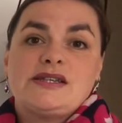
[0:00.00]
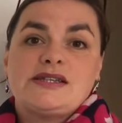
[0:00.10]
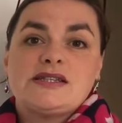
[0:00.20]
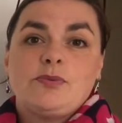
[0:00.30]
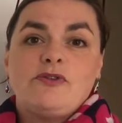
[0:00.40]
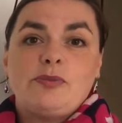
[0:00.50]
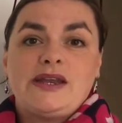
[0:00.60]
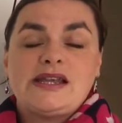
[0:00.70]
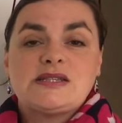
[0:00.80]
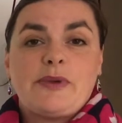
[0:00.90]
is we've been
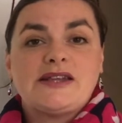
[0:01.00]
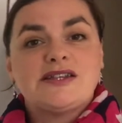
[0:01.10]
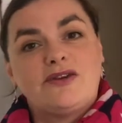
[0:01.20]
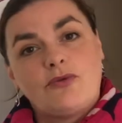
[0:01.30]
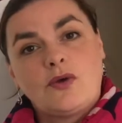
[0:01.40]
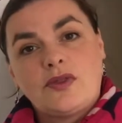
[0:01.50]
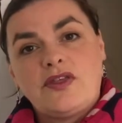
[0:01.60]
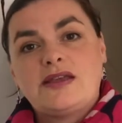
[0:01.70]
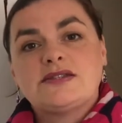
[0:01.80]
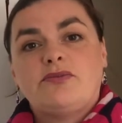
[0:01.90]
expecting wrong
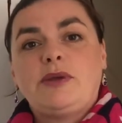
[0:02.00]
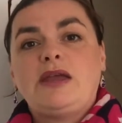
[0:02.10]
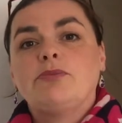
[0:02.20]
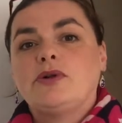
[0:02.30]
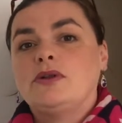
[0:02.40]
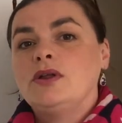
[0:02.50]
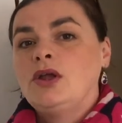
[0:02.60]
things of people